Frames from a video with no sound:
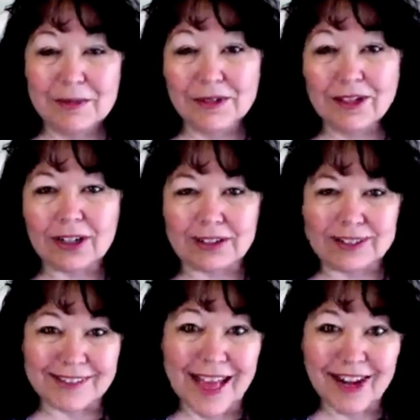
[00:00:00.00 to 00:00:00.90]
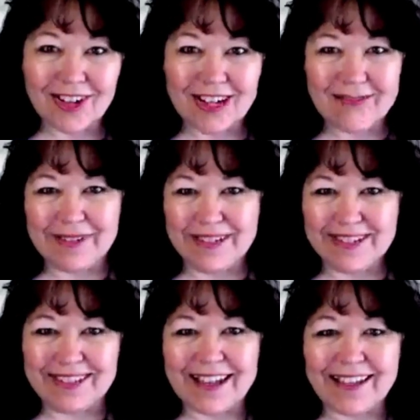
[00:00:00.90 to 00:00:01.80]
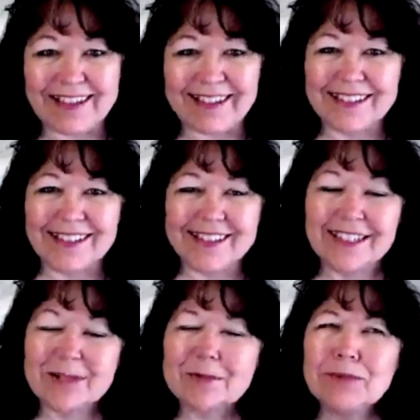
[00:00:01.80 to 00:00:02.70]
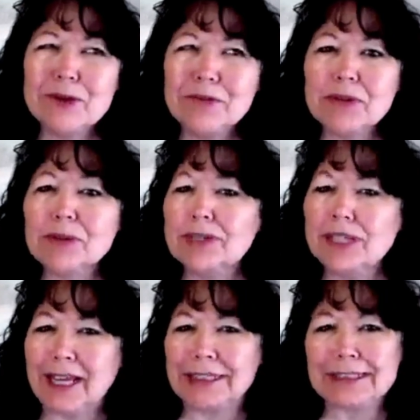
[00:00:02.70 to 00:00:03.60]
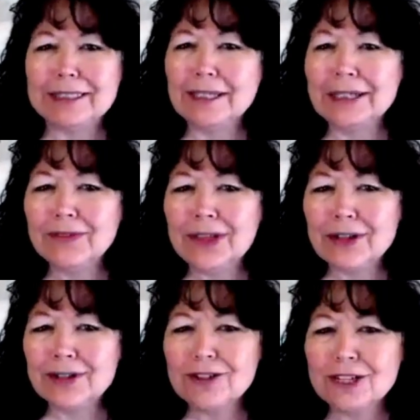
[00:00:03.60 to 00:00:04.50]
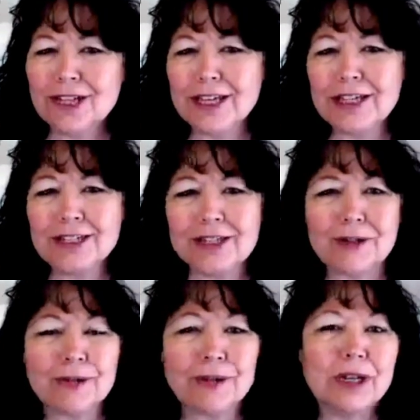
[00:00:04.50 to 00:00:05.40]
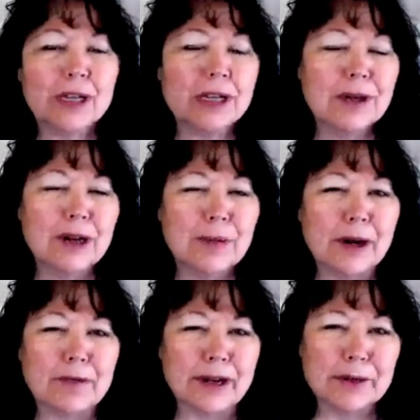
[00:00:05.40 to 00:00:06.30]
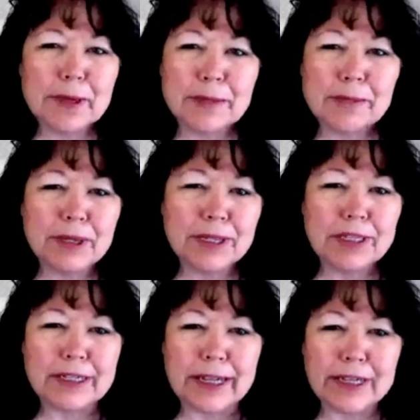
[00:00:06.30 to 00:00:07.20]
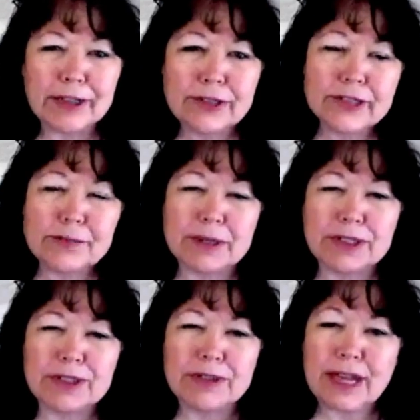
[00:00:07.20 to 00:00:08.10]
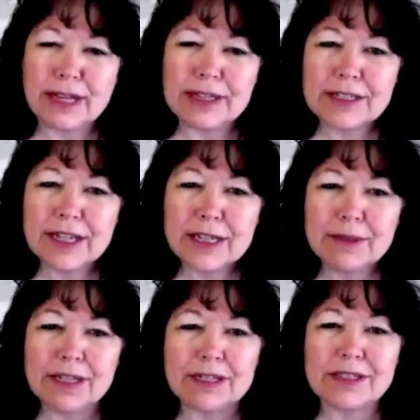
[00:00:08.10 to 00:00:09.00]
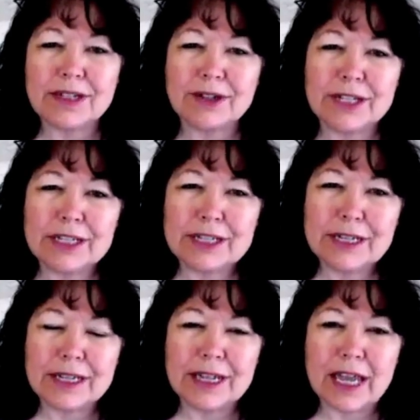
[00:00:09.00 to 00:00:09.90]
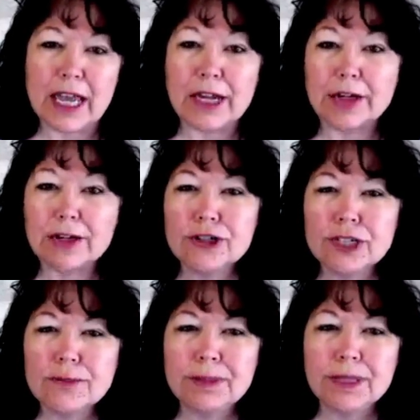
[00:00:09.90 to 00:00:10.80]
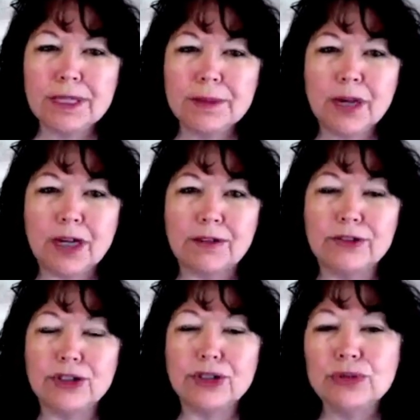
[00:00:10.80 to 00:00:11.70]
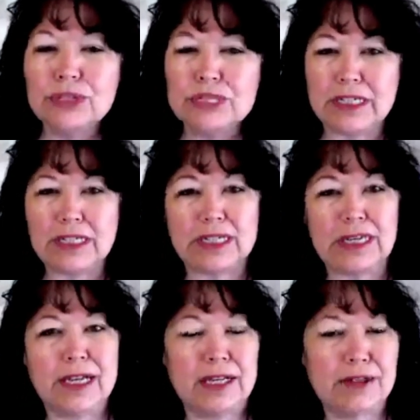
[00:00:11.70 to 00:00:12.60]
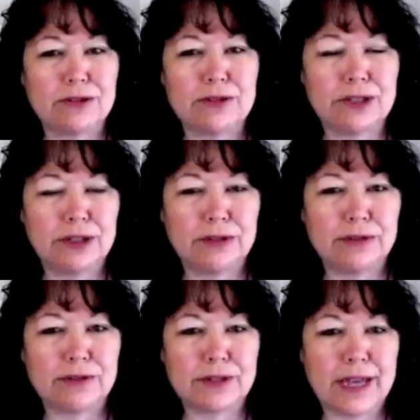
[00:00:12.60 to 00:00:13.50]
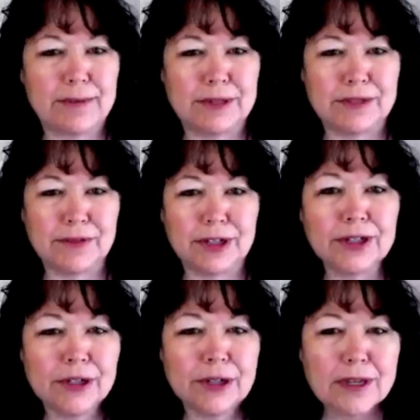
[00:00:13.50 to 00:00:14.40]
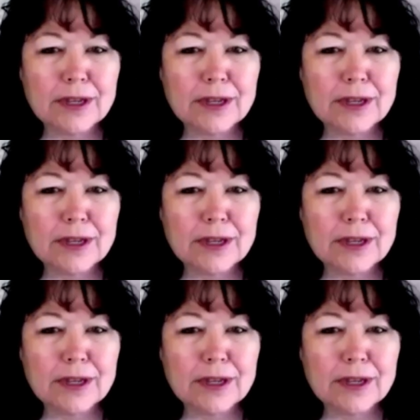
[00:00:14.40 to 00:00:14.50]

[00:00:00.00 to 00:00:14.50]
Moving on, Saturday, May 2nd. It's more of a relaxing kind of energy day, so I recommend being in nature as much as you can today, because there is an energy beam of unity that enters the Earth's atmosphere.